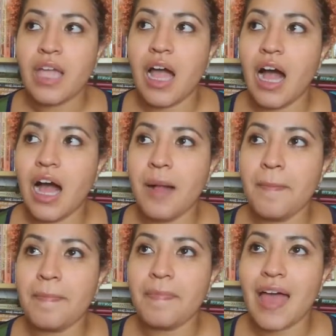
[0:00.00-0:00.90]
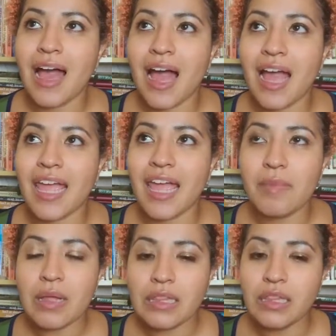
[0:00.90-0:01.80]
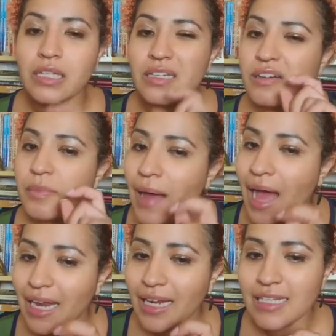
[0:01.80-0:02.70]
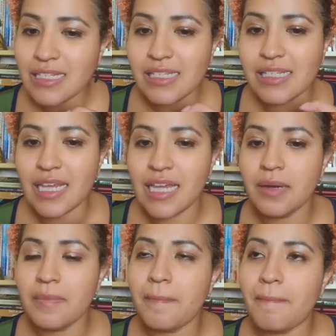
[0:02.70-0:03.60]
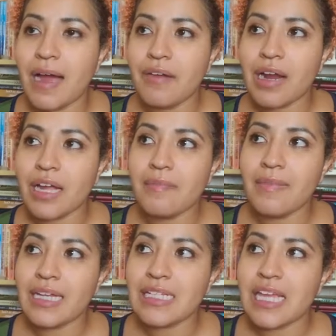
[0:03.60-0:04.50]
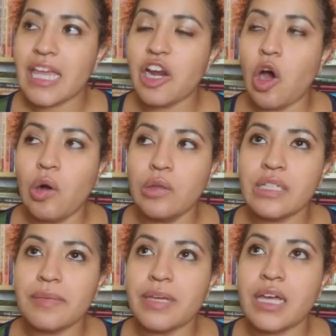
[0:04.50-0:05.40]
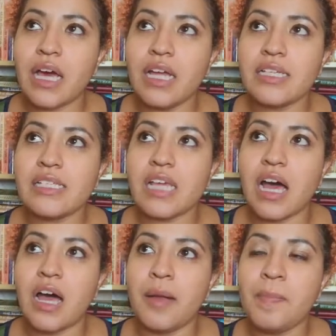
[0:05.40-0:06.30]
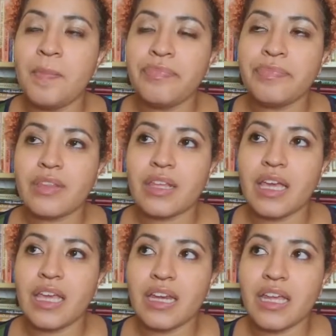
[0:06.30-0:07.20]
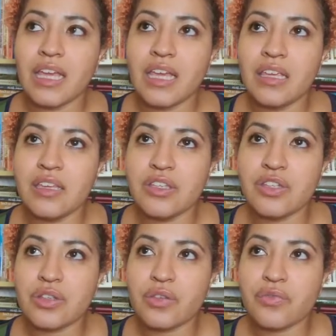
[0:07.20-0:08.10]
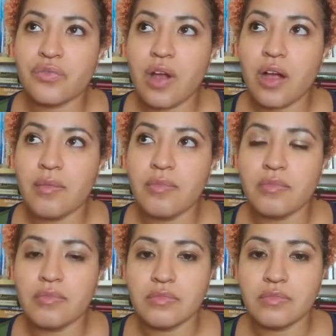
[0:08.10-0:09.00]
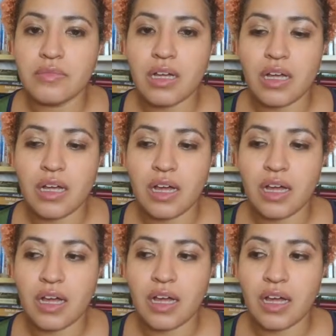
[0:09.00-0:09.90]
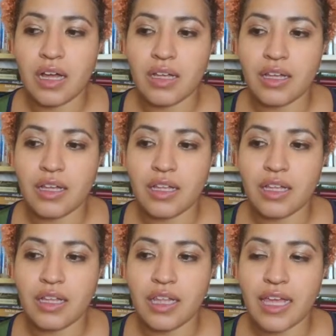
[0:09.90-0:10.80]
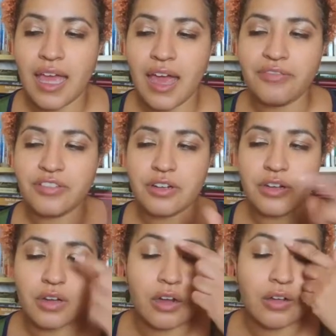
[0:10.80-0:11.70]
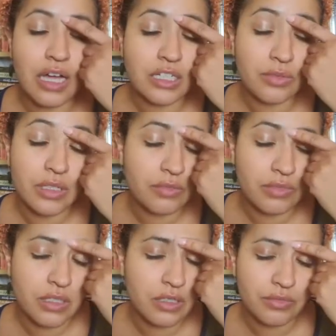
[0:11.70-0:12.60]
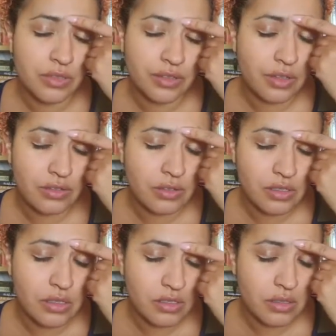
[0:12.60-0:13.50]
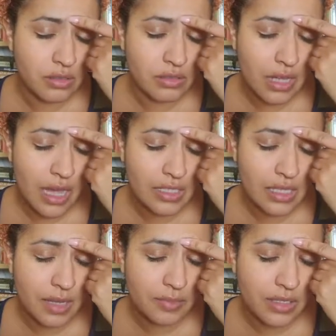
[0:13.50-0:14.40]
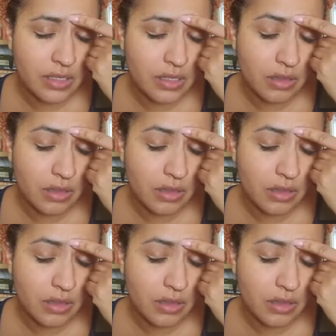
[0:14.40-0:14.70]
Um, I am a little biased in my recommending it only because um, it is from uh, like after oh gosh what what are, what are those guys names